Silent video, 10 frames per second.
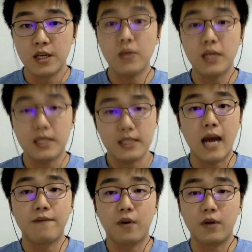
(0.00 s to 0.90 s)
So it's
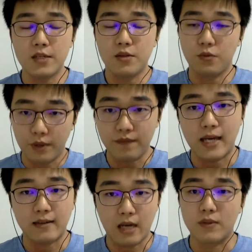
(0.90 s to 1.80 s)
time for us to
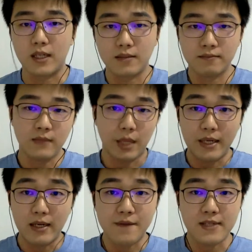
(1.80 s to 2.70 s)
reflect our,
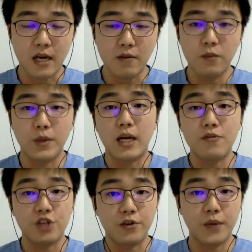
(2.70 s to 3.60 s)
lifestyle
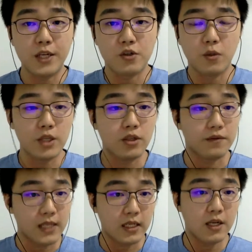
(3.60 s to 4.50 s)
without generating so much of
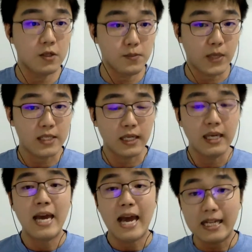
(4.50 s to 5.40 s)
single-use plastic.
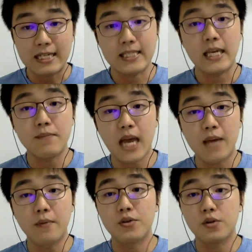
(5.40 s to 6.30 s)
At the same time,
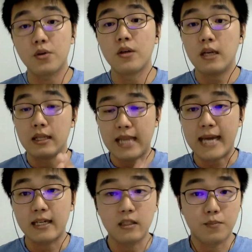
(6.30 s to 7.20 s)
also
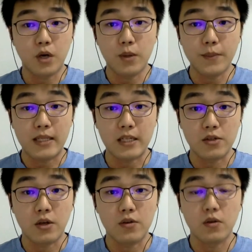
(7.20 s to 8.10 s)
tackle the problem at the
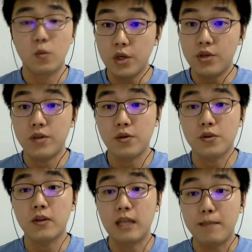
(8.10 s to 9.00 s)
source, which is
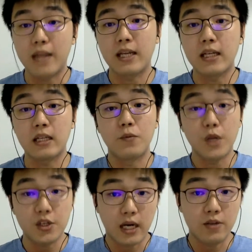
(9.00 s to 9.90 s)
also demanding the
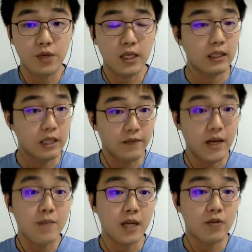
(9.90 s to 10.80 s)
rich countries, the
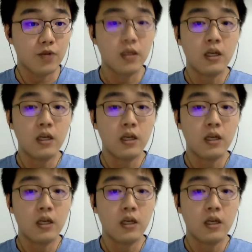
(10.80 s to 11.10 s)
developed countries,